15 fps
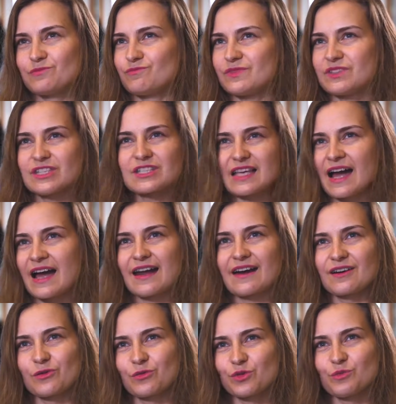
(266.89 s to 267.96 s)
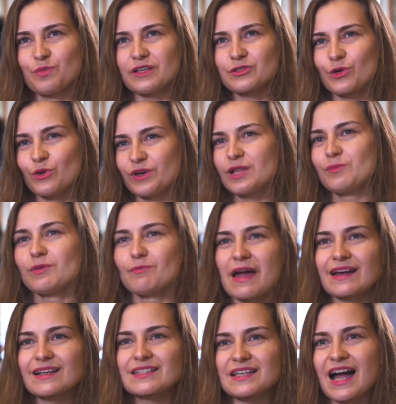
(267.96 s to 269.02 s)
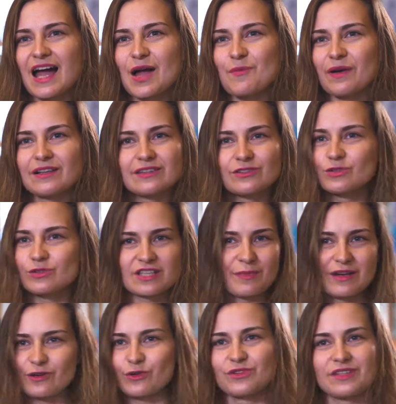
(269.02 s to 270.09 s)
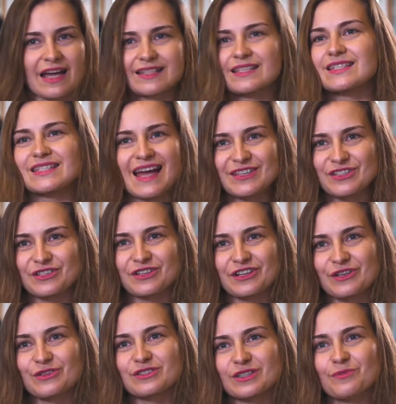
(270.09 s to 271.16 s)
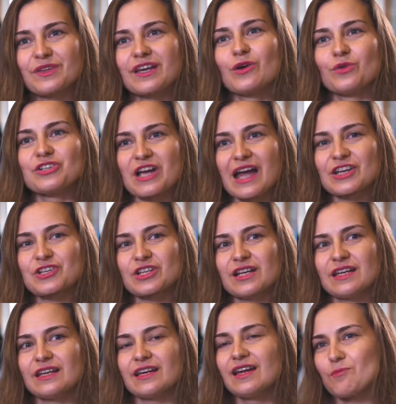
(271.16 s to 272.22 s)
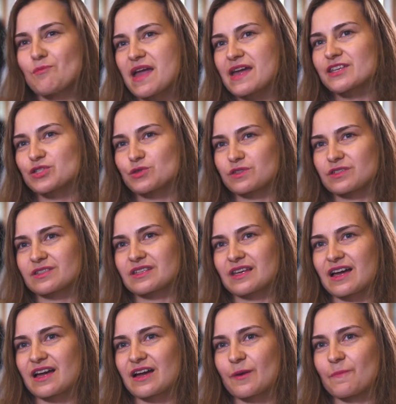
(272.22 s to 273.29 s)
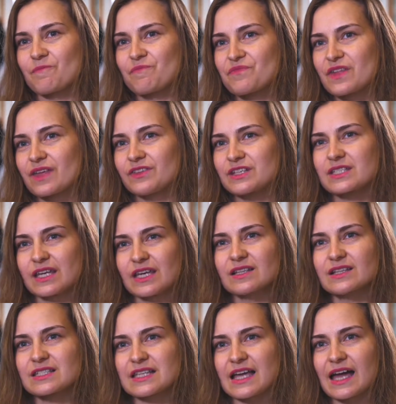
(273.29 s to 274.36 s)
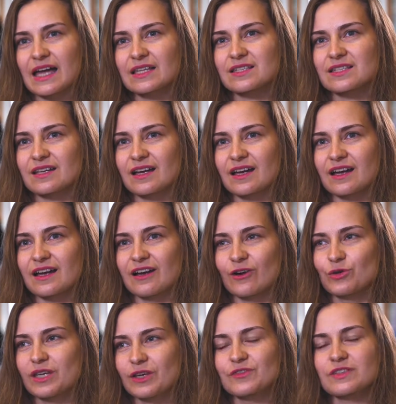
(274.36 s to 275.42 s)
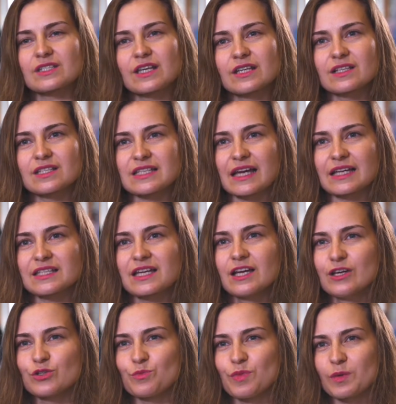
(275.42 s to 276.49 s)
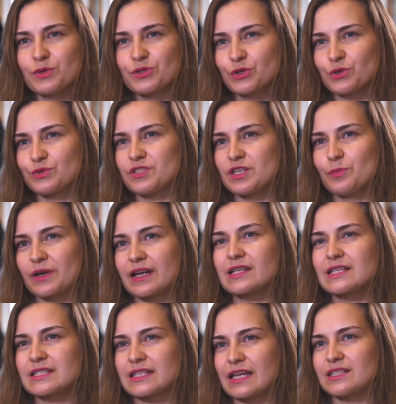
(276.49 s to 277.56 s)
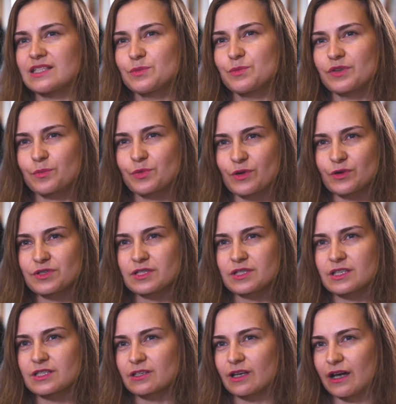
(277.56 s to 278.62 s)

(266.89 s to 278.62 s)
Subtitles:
desire would be to go a little bit back in time and do some, I don't know, data science degree or something which actually makes the skill set, or gives a skill set to be able to go deeper and understand deeper the processes